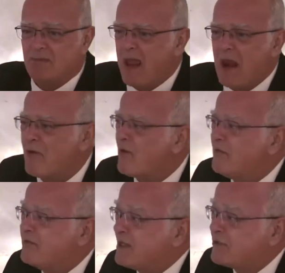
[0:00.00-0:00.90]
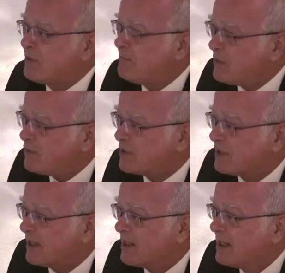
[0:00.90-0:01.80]
error of
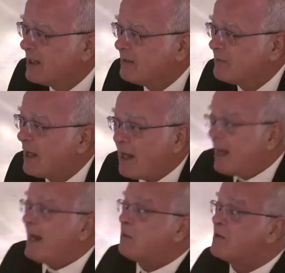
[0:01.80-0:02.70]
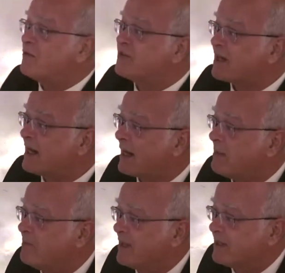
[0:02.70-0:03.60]
distribution. Like with
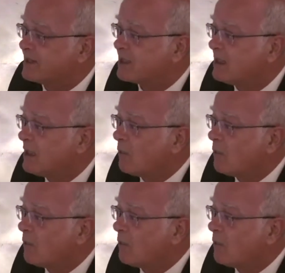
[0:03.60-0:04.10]
recycling bins.